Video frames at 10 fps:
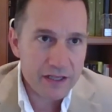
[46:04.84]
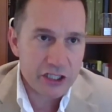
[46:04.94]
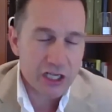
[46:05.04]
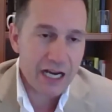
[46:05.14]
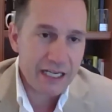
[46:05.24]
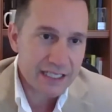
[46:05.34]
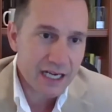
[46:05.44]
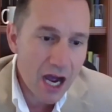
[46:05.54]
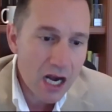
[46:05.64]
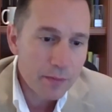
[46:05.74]
Chinese
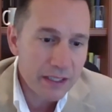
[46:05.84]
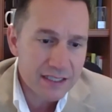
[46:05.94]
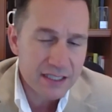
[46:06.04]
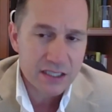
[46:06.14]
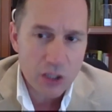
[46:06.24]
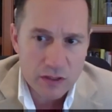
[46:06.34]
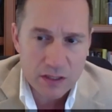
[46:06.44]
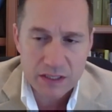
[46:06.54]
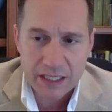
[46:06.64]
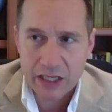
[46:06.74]
economy is so
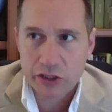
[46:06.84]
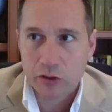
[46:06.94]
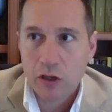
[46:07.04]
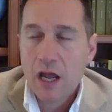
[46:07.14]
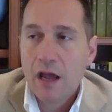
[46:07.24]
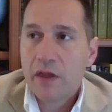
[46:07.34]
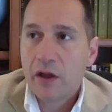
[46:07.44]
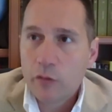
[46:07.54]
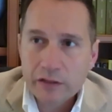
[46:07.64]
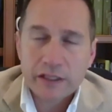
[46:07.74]
substantial that
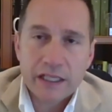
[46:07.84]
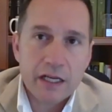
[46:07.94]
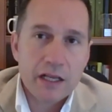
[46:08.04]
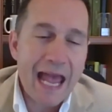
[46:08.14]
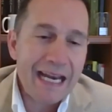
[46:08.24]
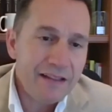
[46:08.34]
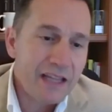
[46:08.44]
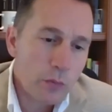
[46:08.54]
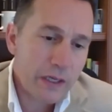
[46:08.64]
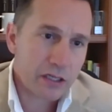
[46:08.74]
really
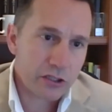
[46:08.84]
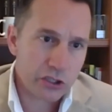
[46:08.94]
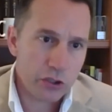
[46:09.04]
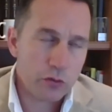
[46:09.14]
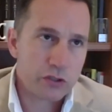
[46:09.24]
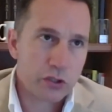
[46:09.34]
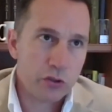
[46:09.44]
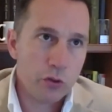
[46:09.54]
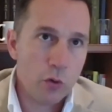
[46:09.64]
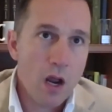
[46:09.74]
anything we can do
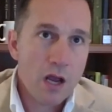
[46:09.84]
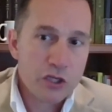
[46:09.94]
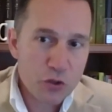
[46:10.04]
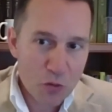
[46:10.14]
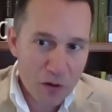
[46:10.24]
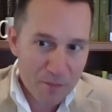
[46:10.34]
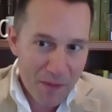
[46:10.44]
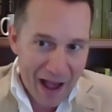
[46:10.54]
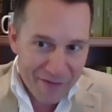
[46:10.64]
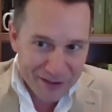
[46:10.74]
to to
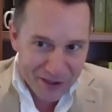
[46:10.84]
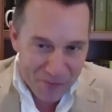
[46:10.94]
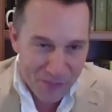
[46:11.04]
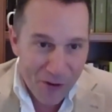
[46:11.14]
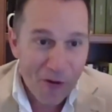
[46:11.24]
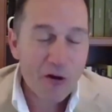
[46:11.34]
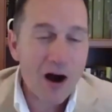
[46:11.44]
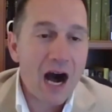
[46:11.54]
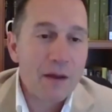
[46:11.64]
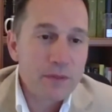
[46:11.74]
have a little pull
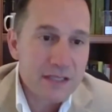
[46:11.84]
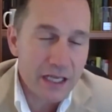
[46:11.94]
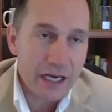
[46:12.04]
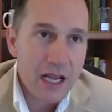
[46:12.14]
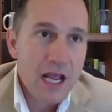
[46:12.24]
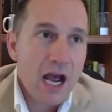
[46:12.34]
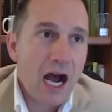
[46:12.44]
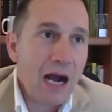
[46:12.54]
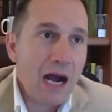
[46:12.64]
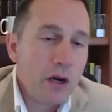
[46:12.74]
opposite
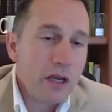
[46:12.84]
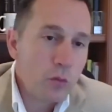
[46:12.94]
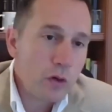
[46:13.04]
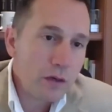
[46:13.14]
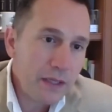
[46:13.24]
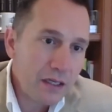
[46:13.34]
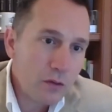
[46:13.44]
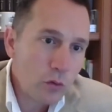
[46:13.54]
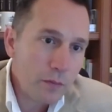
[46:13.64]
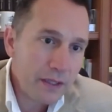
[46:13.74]
um, it would be
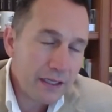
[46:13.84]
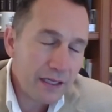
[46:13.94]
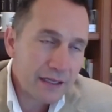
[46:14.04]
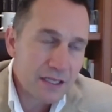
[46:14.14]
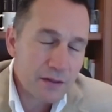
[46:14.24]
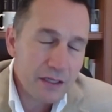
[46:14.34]
would be it's,